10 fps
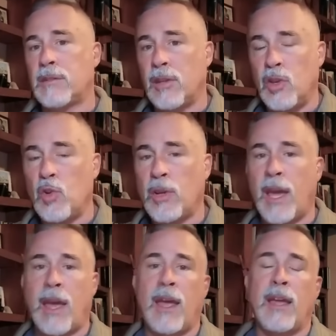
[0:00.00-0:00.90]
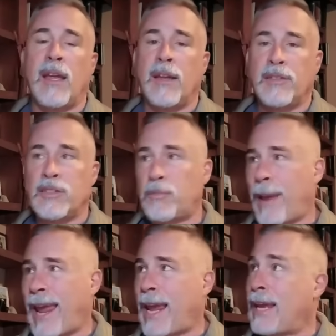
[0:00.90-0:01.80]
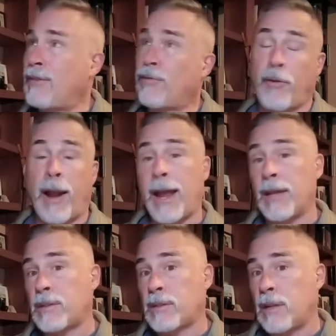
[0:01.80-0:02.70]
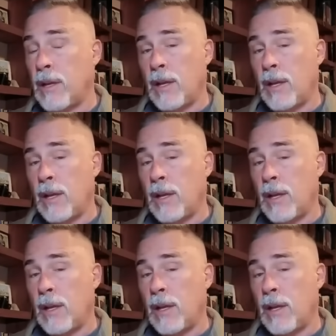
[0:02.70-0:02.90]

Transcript: the UK, Spain, France,